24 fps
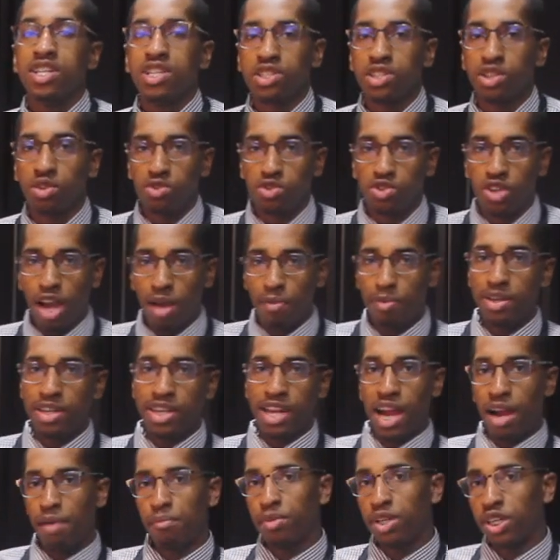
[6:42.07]
So drop it
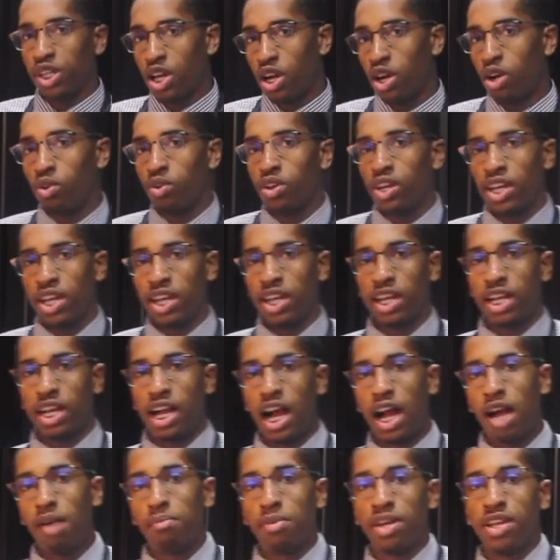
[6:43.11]
down below in the
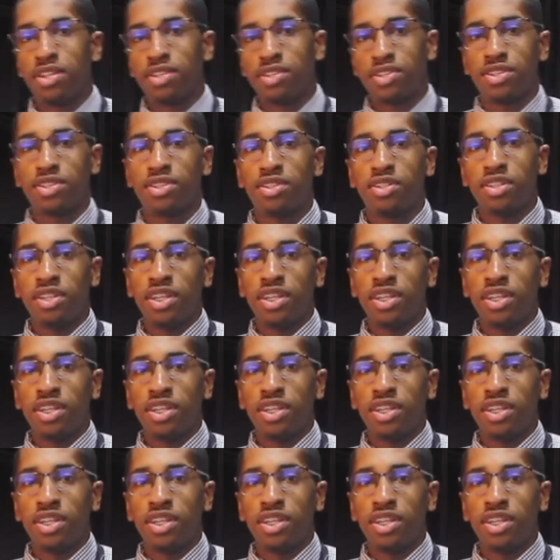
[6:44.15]
comments.